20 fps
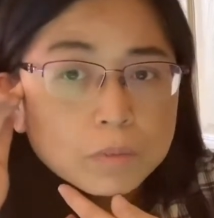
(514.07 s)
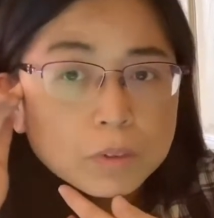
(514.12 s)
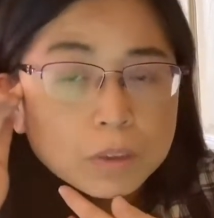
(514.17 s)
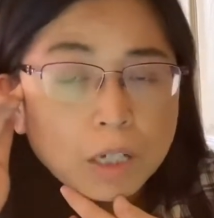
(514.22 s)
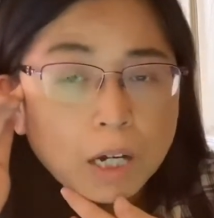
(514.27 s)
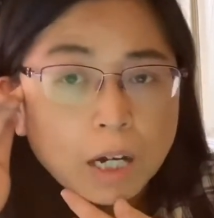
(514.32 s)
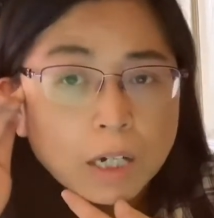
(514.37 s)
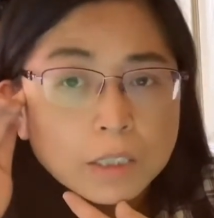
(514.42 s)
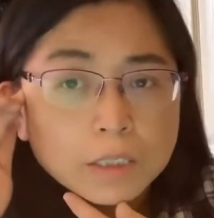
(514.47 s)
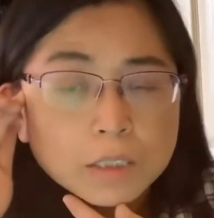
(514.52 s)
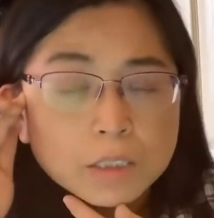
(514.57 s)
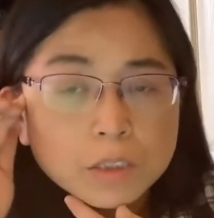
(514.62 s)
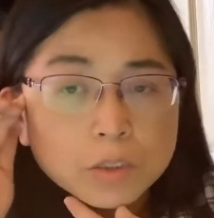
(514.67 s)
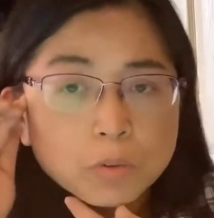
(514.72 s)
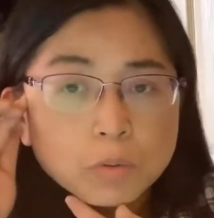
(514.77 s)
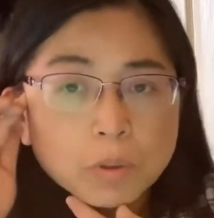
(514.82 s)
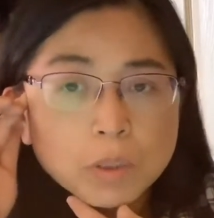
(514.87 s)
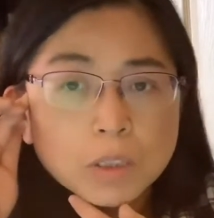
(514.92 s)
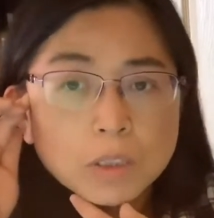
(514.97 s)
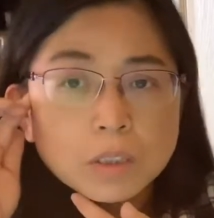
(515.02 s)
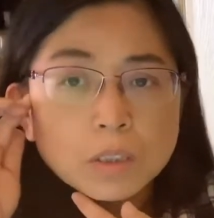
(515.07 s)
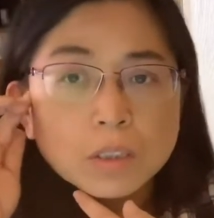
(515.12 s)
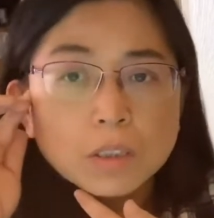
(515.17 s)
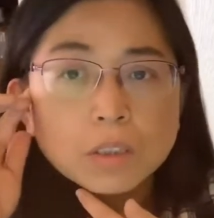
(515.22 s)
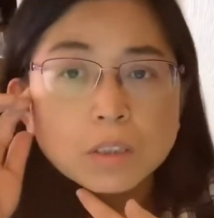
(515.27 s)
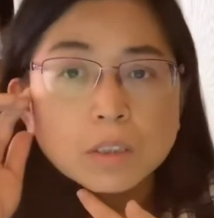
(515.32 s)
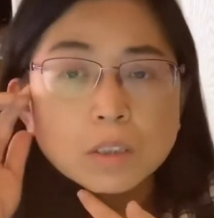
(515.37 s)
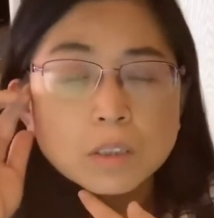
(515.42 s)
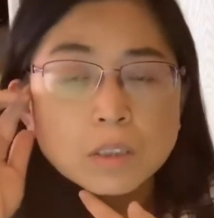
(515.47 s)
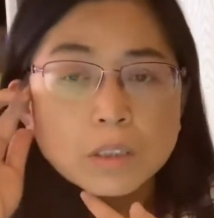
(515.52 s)
tight string.
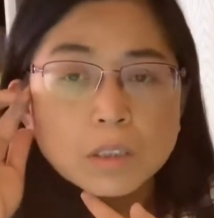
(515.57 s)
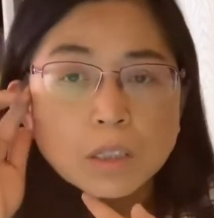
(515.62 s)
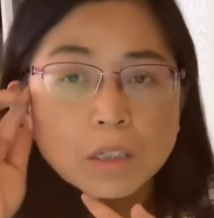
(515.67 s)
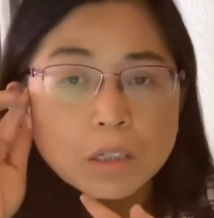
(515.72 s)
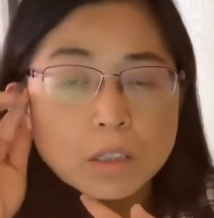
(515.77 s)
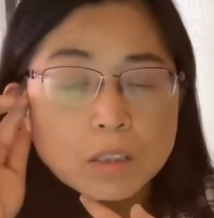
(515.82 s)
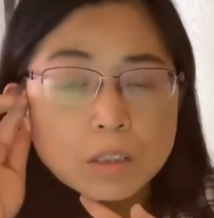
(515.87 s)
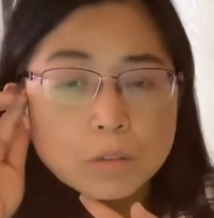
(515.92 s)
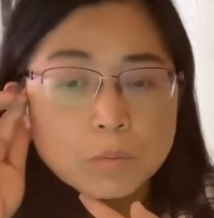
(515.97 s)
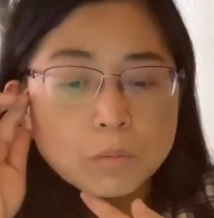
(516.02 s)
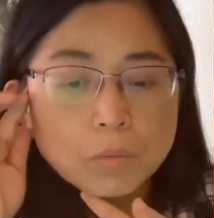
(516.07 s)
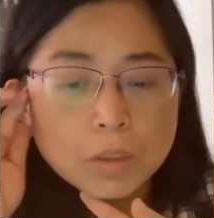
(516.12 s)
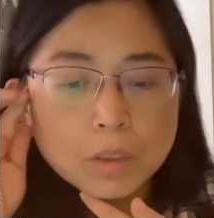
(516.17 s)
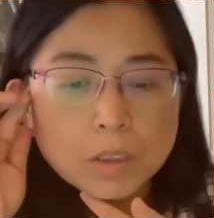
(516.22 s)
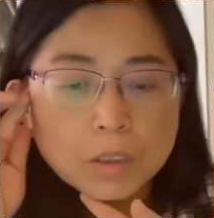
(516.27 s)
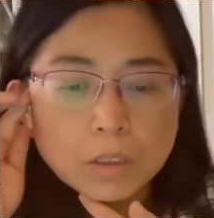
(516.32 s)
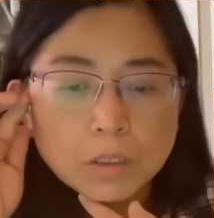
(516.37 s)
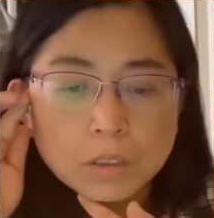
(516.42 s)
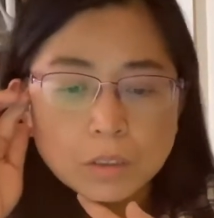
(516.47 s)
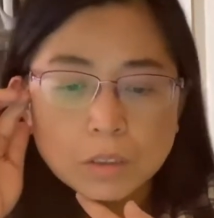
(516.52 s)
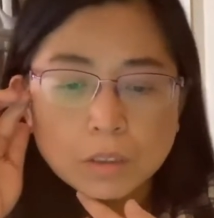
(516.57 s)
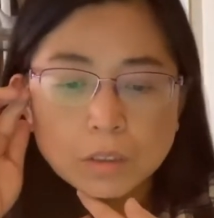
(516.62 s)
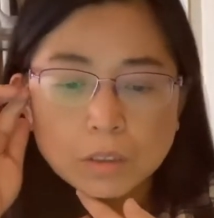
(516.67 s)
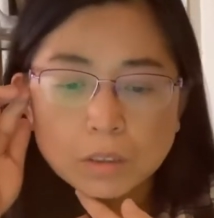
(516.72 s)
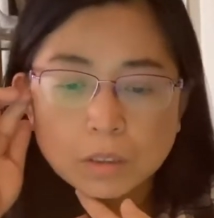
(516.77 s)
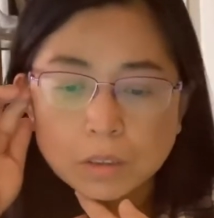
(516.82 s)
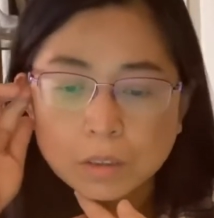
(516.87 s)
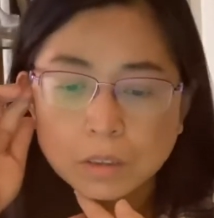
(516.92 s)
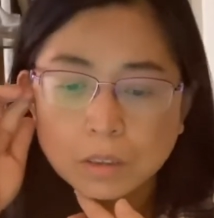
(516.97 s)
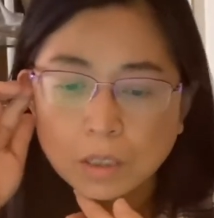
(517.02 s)
Then work on
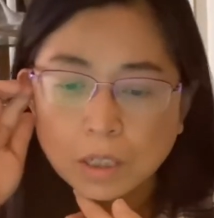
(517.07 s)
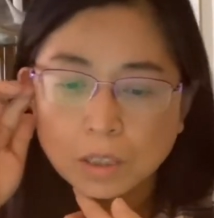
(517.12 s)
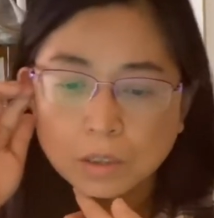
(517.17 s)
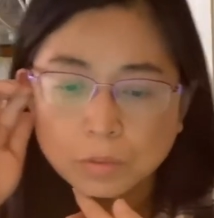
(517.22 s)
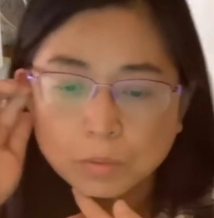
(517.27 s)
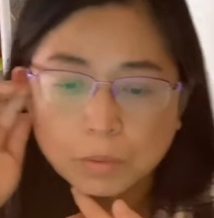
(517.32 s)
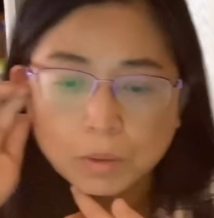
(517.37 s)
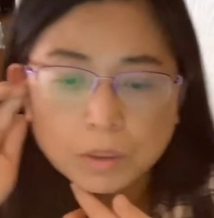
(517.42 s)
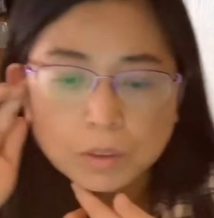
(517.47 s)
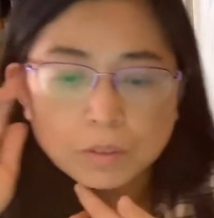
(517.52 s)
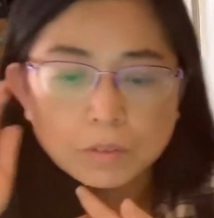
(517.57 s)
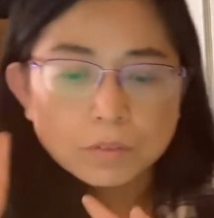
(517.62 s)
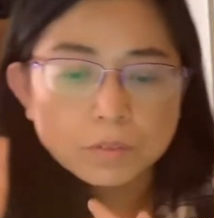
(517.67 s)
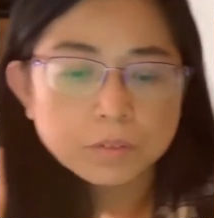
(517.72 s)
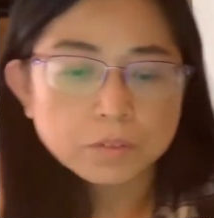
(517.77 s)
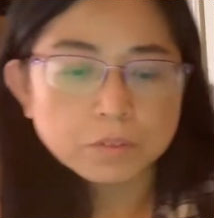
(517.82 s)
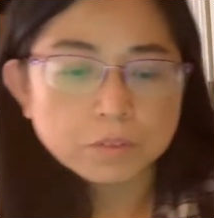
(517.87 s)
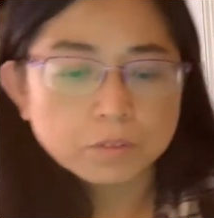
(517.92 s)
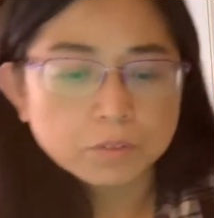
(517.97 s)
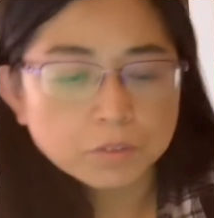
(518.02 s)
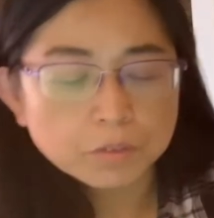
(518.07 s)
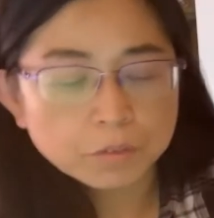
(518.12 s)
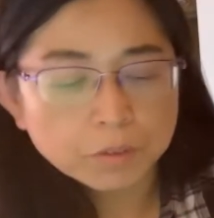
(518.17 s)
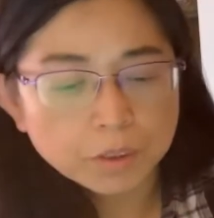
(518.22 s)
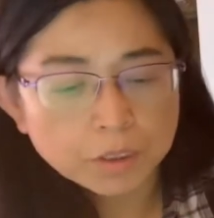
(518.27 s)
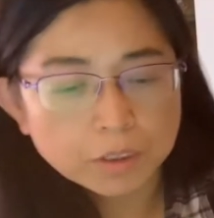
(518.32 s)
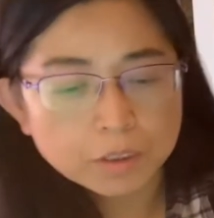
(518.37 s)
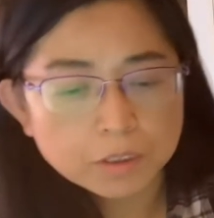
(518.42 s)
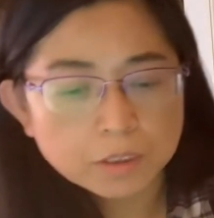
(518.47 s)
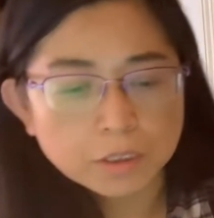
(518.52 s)
that one for
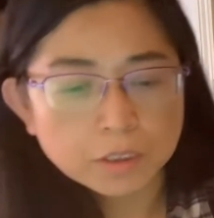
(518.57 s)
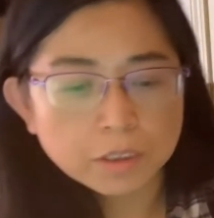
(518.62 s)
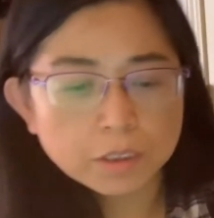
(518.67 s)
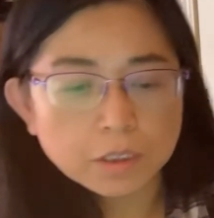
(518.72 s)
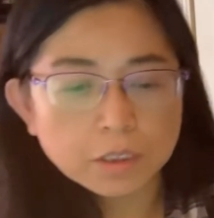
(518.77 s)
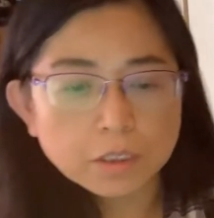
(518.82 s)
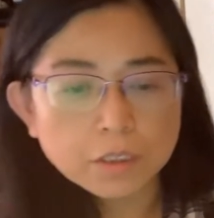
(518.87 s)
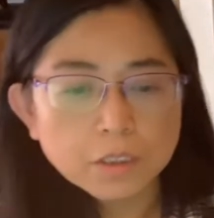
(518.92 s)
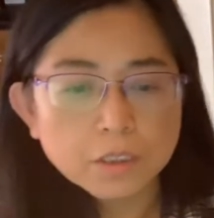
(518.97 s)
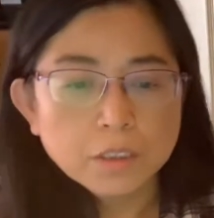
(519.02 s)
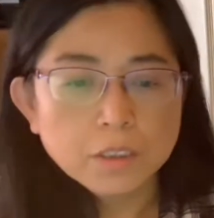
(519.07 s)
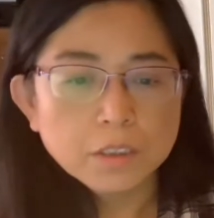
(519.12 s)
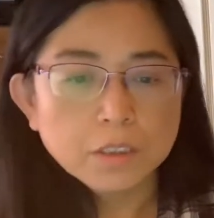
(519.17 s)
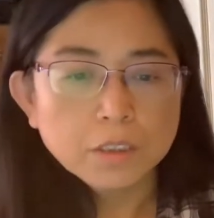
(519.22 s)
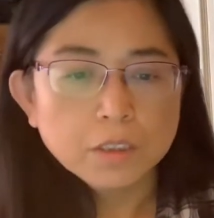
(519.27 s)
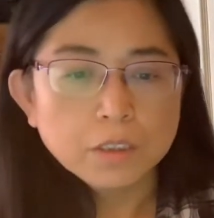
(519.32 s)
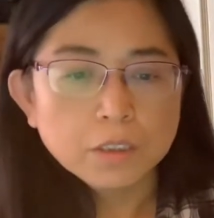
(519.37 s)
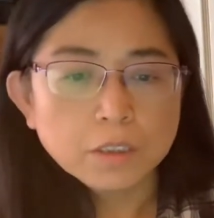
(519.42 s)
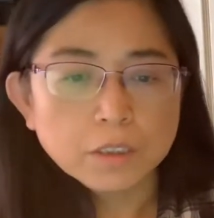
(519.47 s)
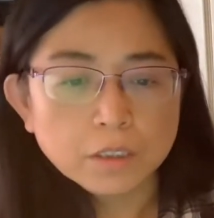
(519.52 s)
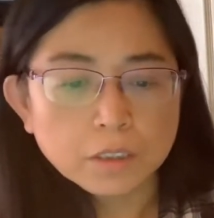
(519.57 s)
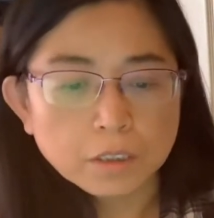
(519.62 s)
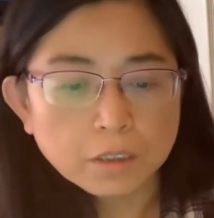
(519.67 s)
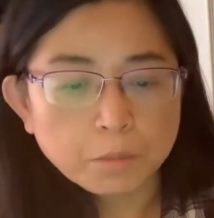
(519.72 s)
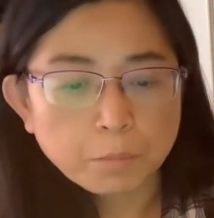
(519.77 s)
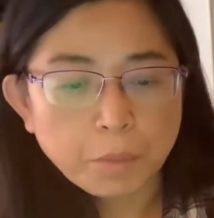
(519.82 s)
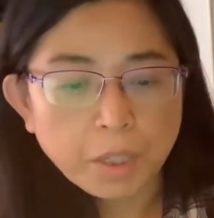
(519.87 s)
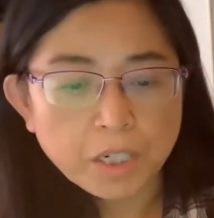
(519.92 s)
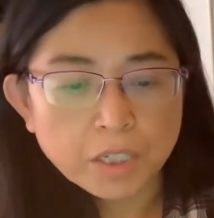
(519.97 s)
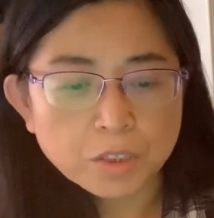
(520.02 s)
releasing the
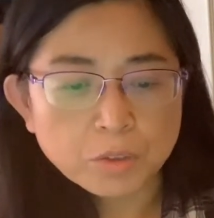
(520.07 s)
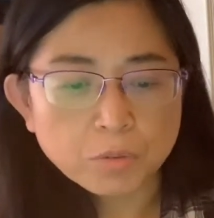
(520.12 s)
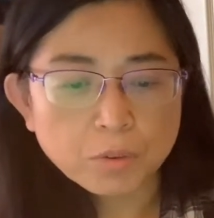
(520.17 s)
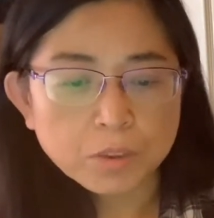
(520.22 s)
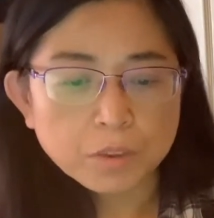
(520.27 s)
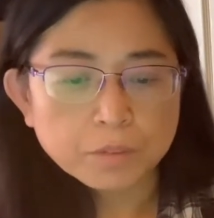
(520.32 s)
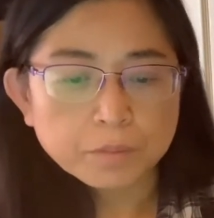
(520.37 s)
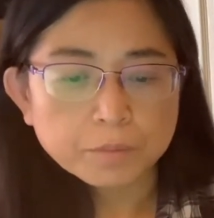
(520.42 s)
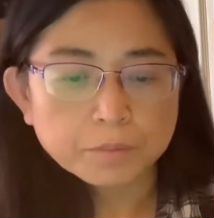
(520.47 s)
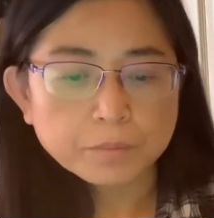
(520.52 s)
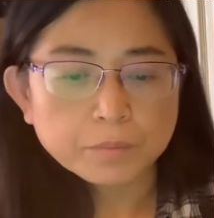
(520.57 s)
migraine.